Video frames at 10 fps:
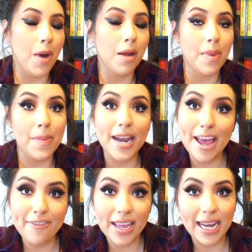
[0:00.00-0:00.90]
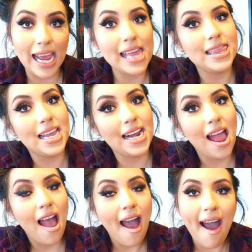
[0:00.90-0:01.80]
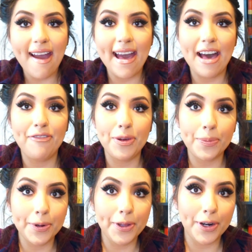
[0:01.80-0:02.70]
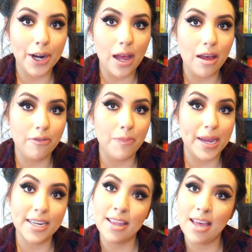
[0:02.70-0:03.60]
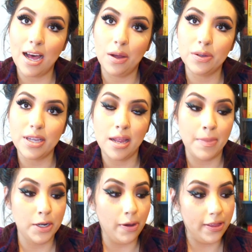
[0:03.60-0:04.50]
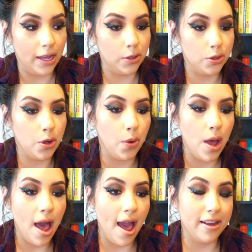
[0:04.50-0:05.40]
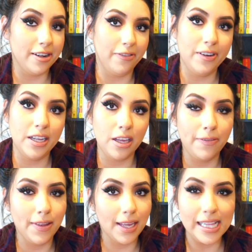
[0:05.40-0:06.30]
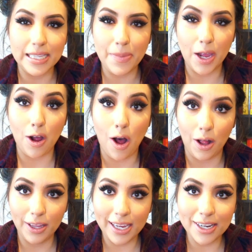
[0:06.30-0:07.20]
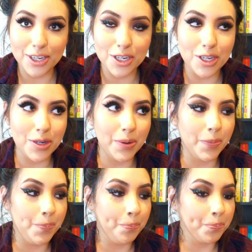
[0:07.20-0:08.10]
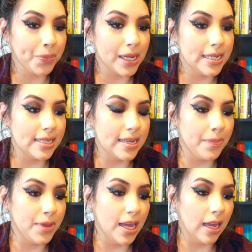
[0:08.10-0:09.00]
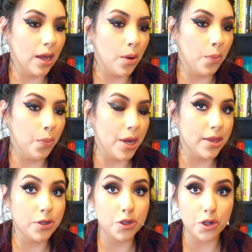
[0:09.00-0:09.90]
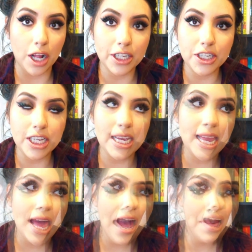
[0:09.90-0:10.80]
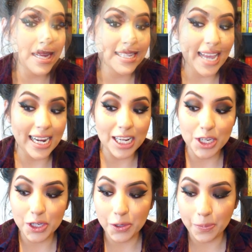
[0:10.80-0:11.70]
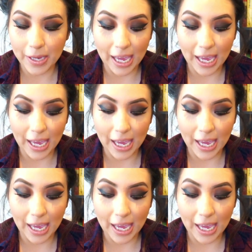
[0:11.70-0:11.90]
on my midheaven, and then I have the ruler of my 10th house and my 12th house. So I definitely feel like it's my calling to do something with astrology. I'm excited to be